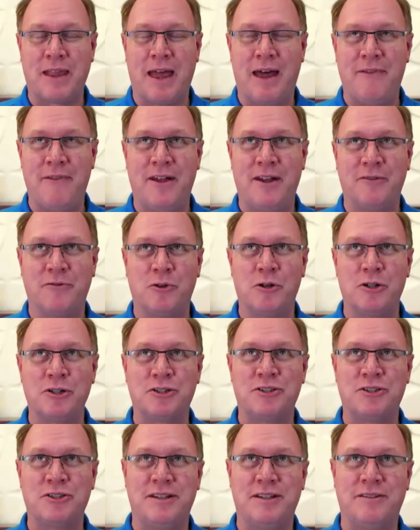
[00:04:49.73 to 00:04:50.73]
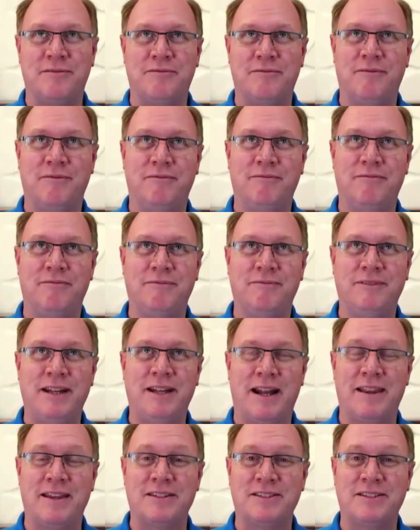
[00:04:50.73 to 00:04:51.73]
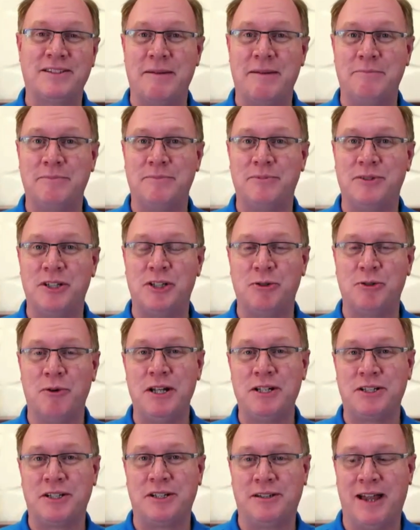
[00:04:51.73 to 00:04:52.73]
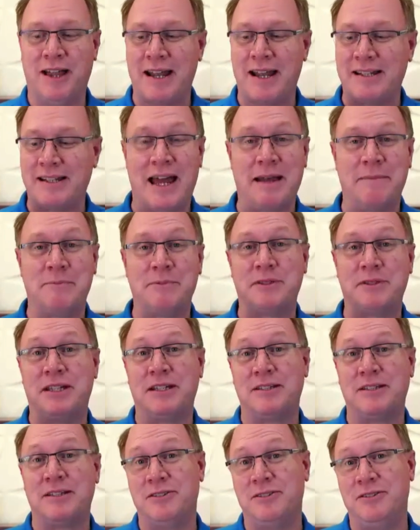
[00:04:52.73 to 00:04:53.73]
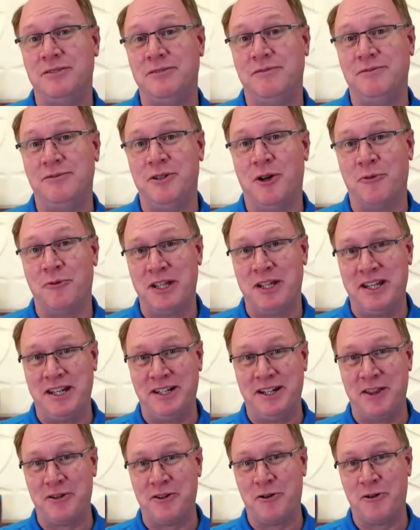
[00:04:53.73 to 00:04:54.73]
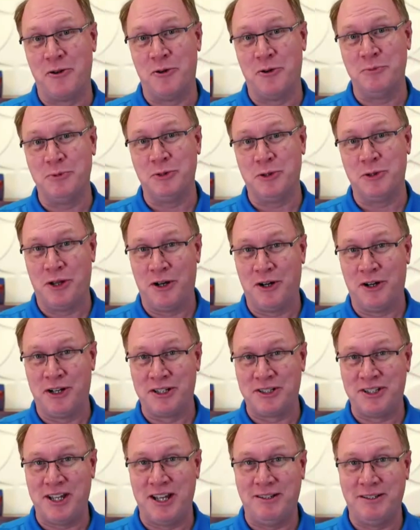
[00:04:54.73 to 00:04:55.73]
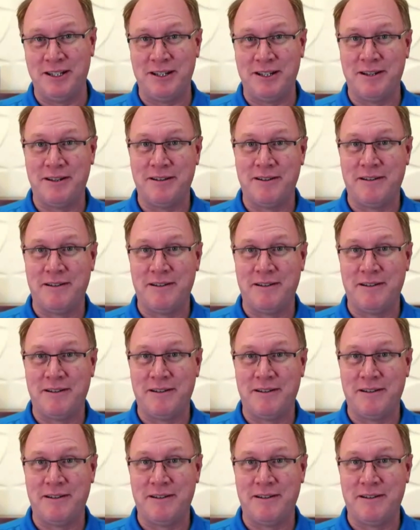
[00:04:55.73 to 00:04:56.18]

And then, of course, the kind of the same situation. A lot of times kids don't need another home, so they're going to sell it.